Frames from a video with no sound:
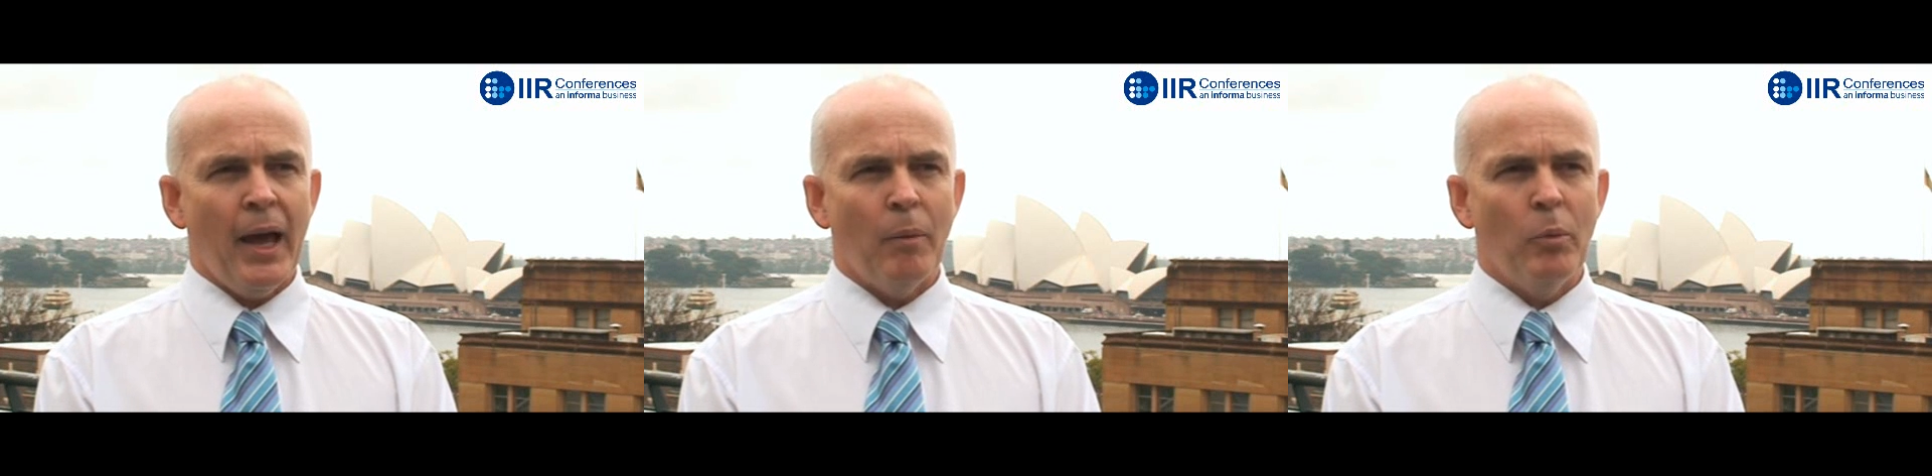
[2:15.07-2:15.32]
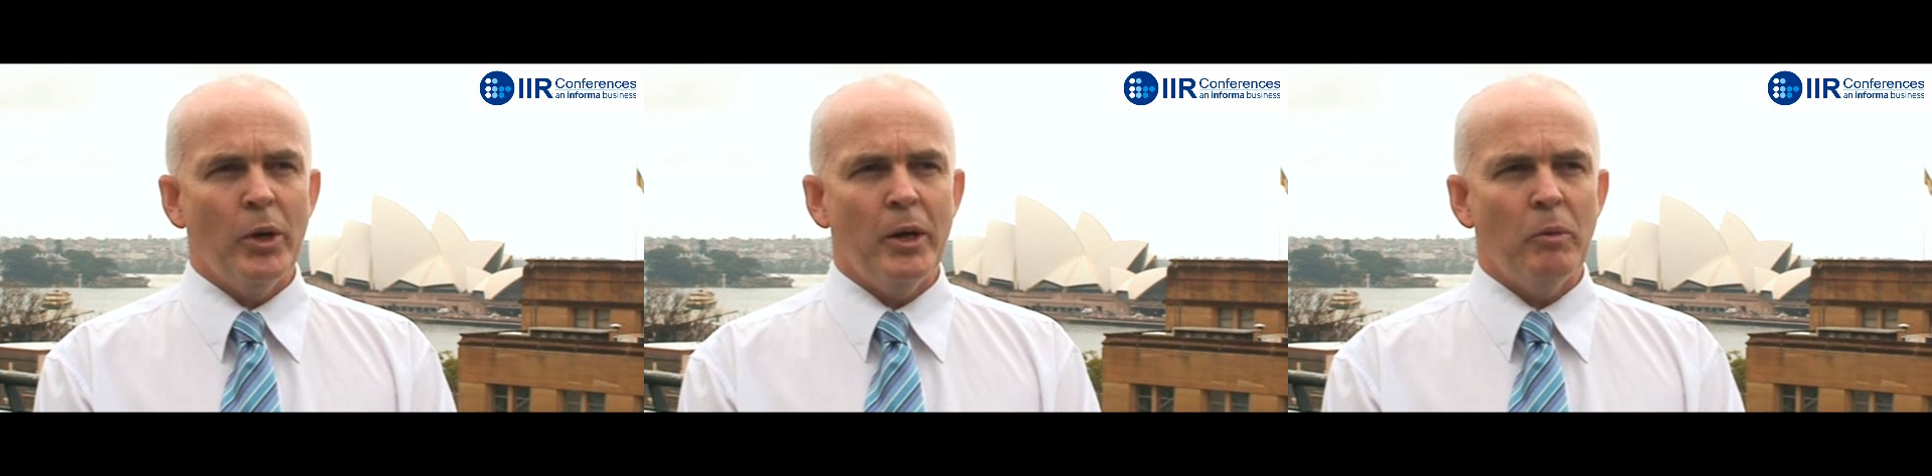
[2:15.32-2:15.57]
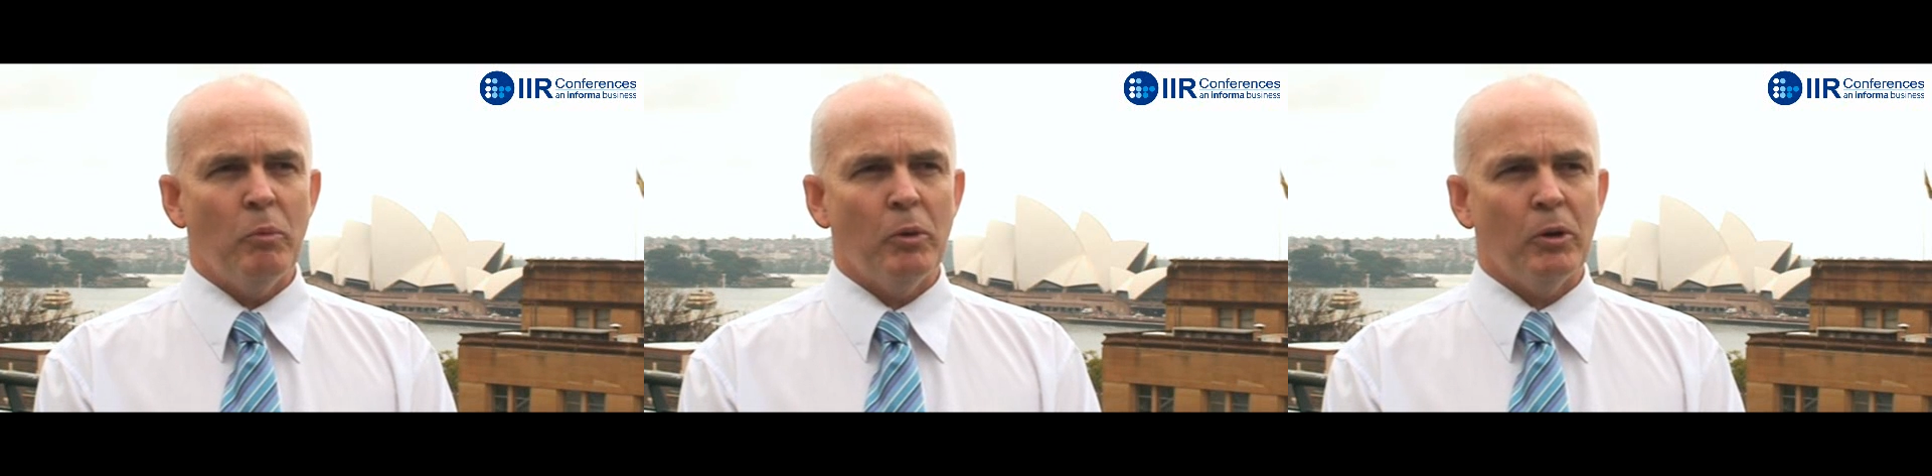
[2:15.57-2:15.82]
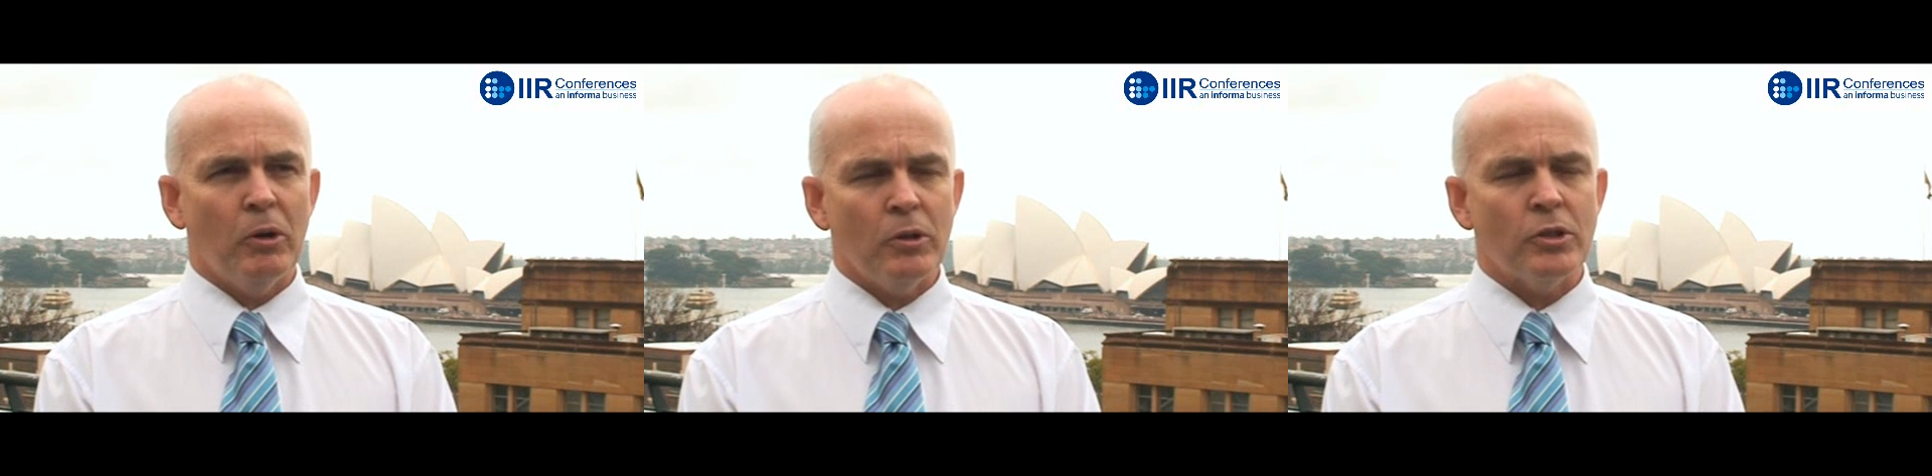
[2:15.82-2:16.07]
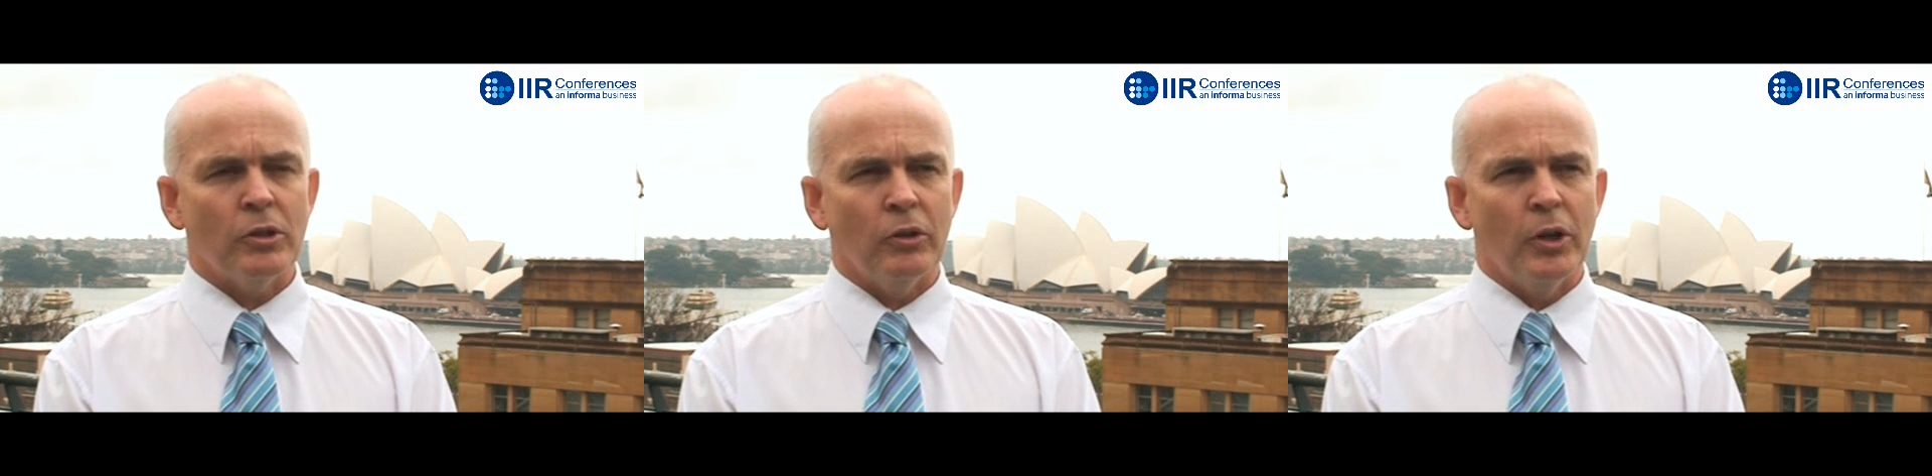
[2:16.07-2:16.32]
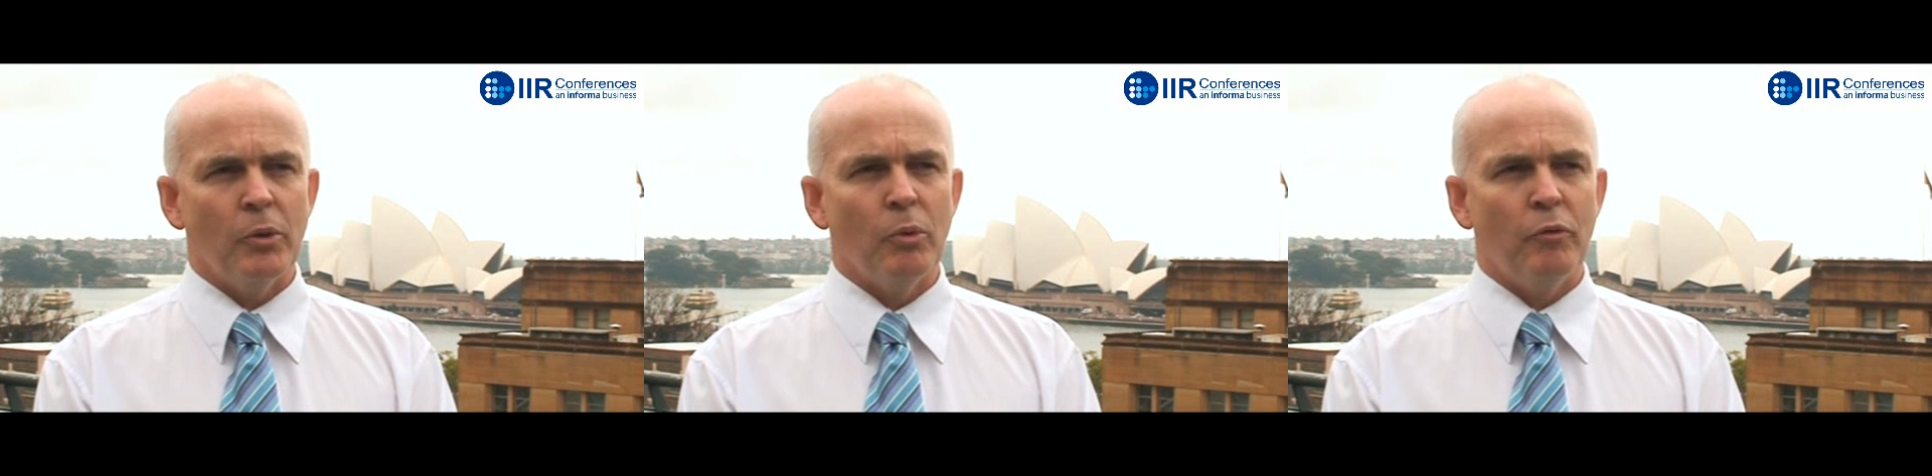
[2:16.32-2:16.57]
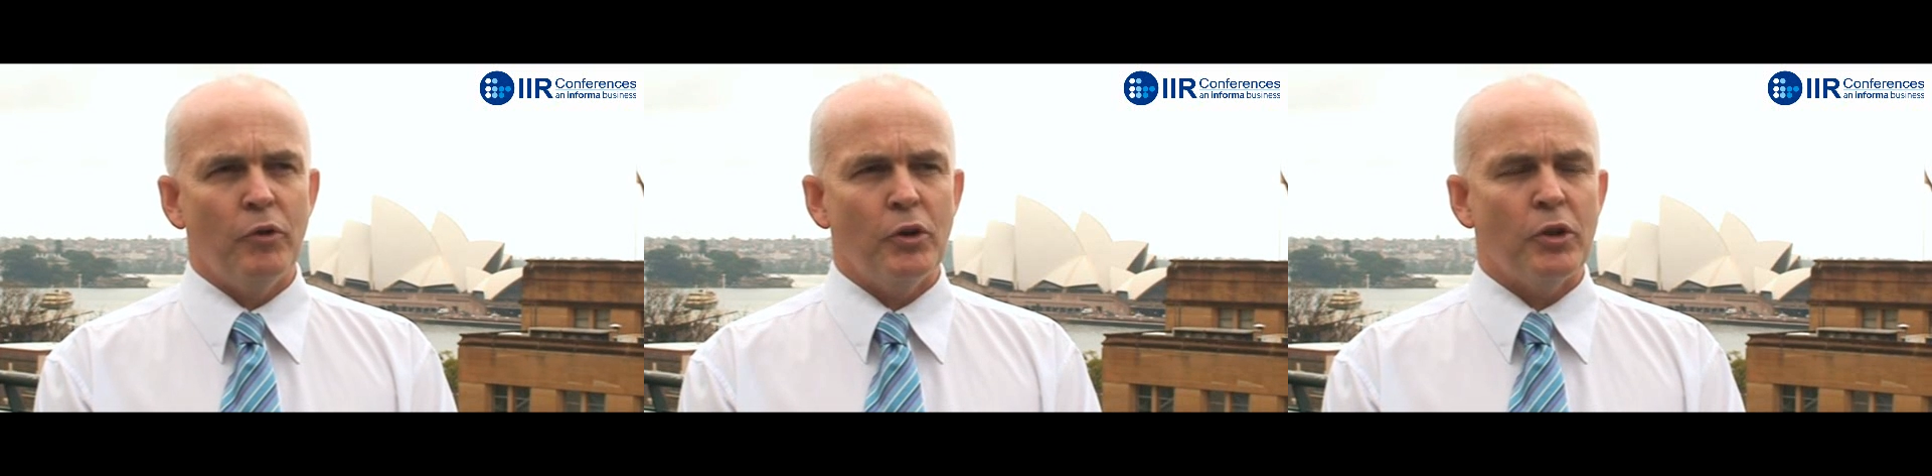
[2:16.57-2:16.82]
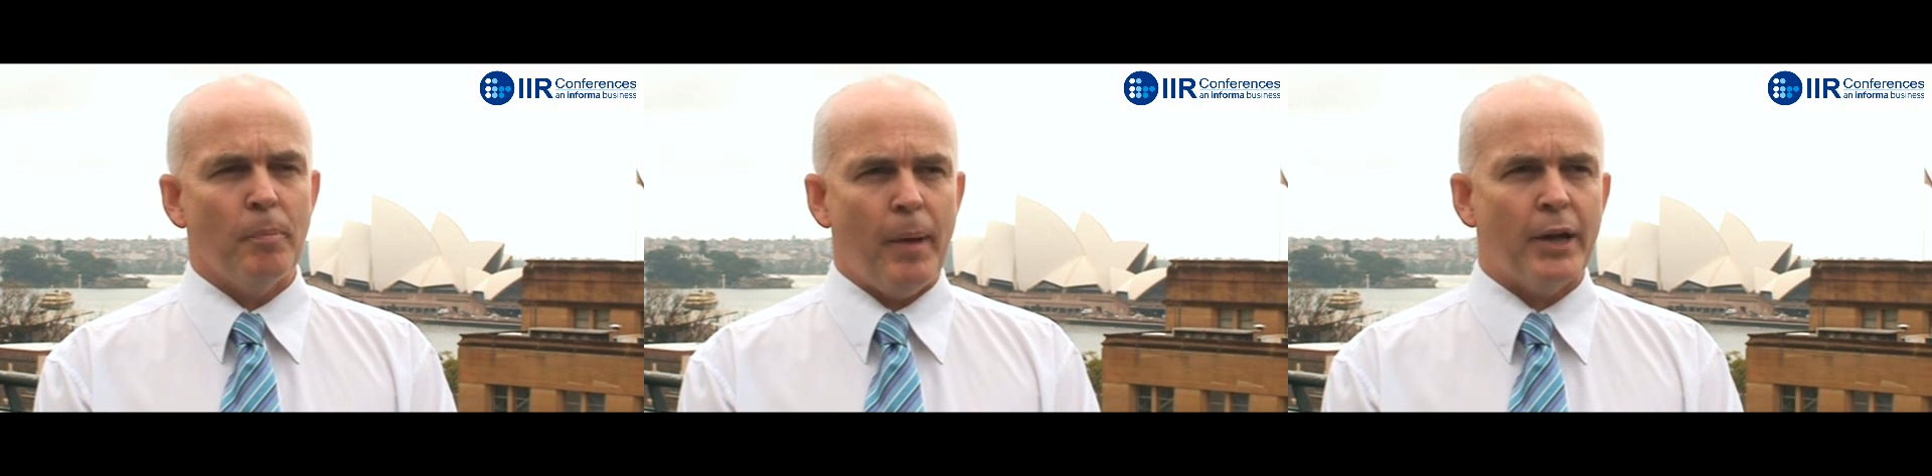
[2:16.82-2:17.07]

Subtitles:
And we constantly review the